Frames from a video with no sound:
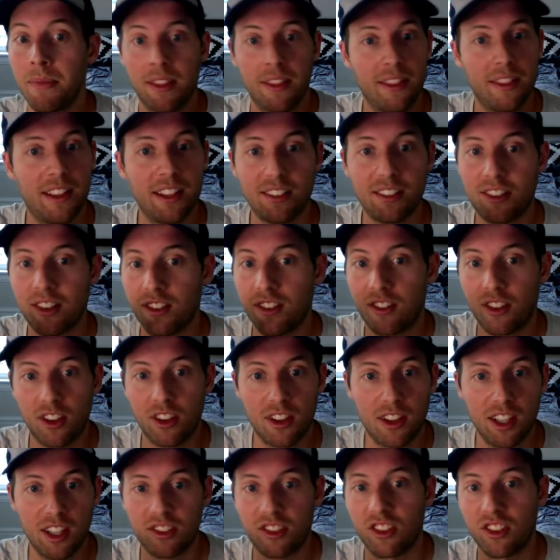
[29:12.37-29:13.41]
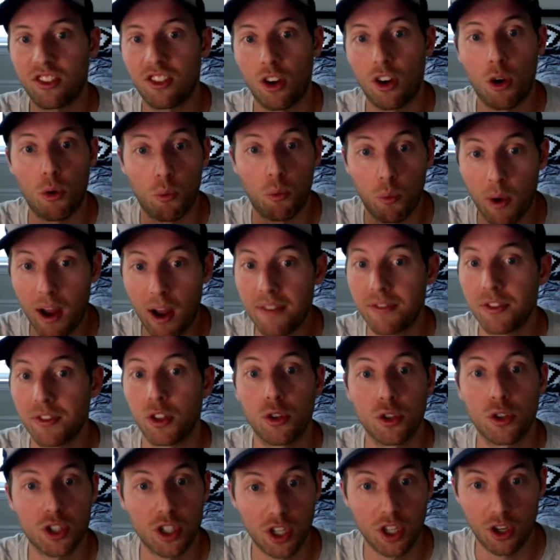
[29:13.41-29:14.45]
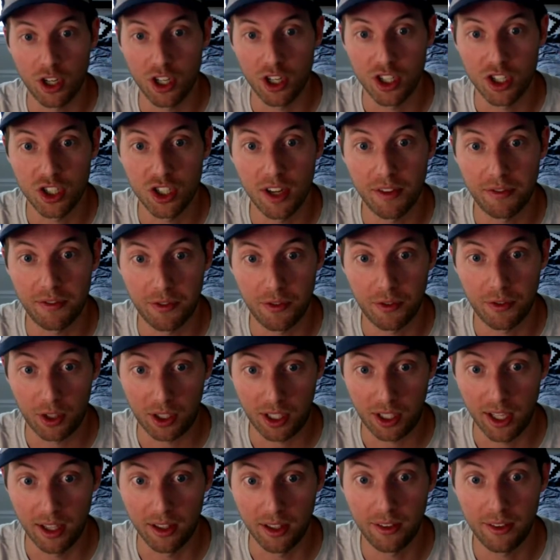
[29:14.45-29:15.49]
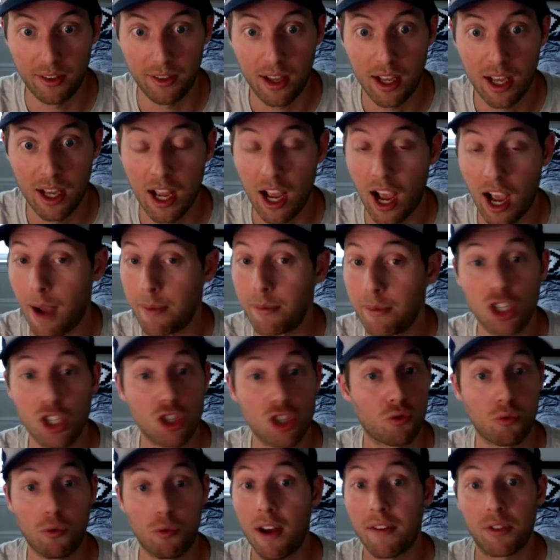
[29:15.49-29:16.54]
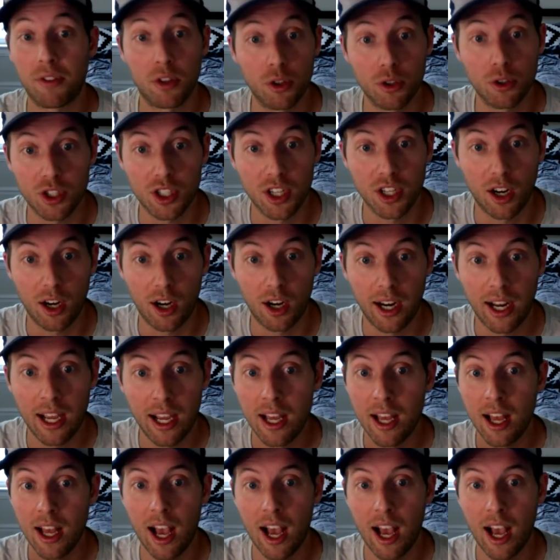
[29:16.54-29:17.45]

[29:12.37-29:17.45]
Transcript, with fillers: This is, this is a revolutionary shift for kids. I mean, just revolutionary.